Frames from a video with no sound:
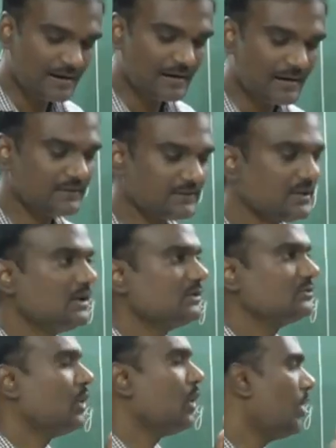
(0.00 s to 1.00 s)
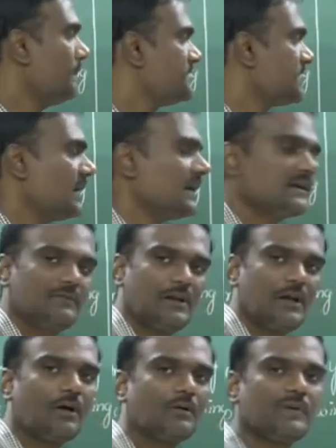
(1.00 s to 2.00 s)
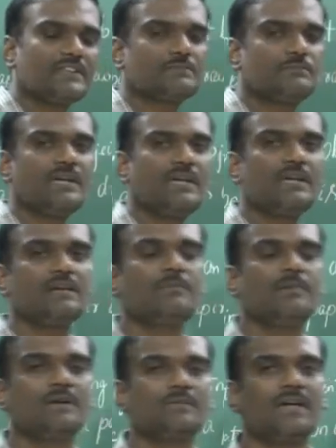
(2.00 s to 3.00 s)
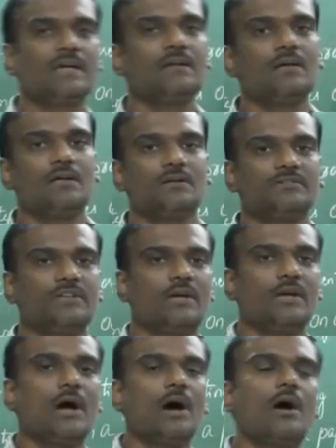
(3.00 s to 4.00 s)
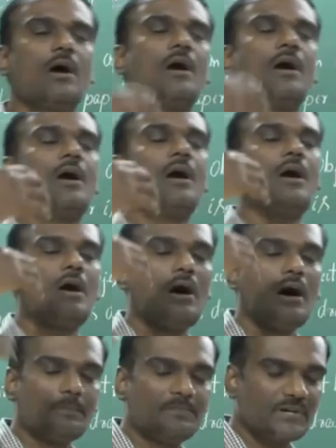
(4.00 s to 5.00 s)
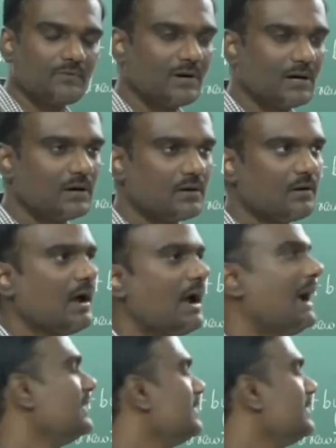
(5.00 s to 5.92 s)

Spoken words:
quadrant, the object will always be in between the observer